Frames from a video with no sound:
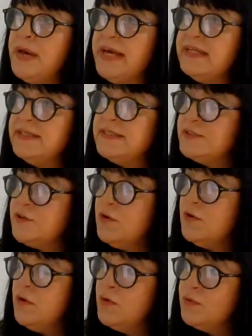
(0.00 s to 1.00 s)
based
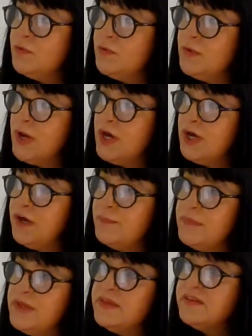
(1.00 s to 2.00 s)
on
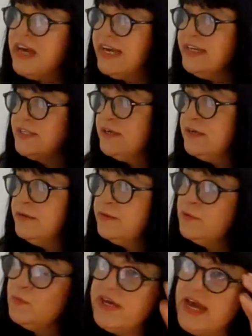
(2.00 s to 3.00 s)
the data
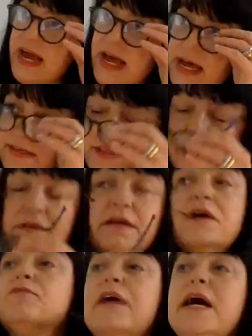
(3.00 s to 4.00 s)
that we had
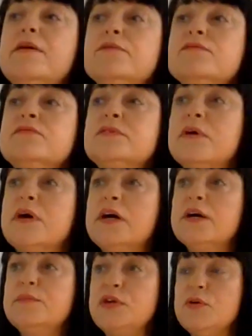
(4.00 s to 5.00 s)
around
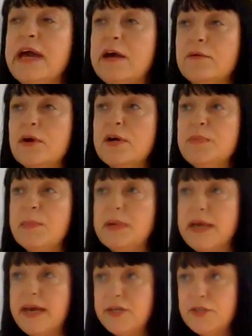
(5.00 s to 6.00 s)
UKRI
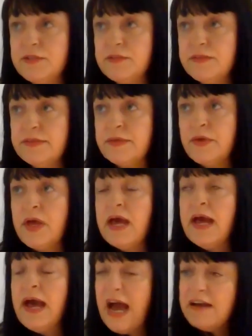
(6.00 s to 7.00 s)
publications.
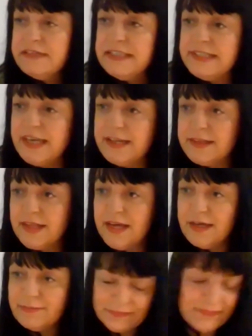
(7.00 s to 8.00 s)
Having said
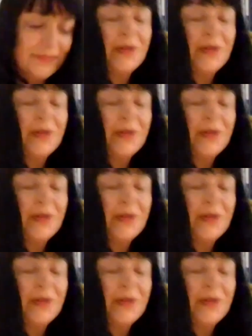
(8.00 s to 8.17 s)
that,